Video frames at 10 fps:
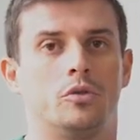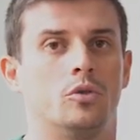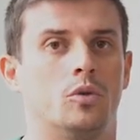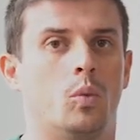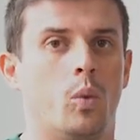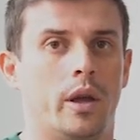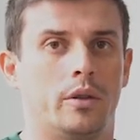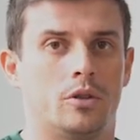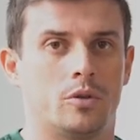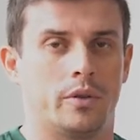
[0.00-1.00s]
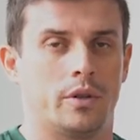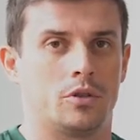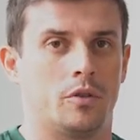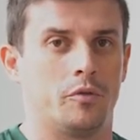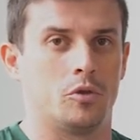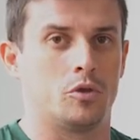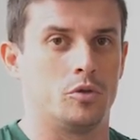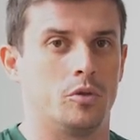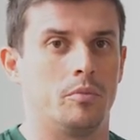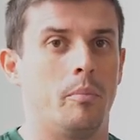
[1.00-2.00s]
to know when the transaction for
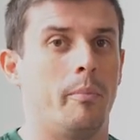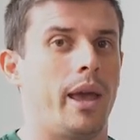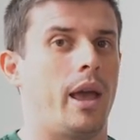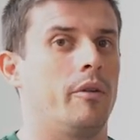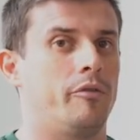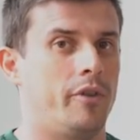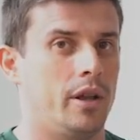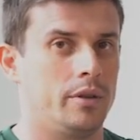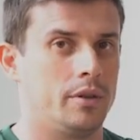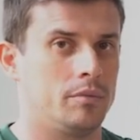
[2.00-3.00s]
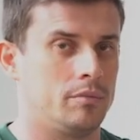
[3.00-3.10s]
sure may have failed.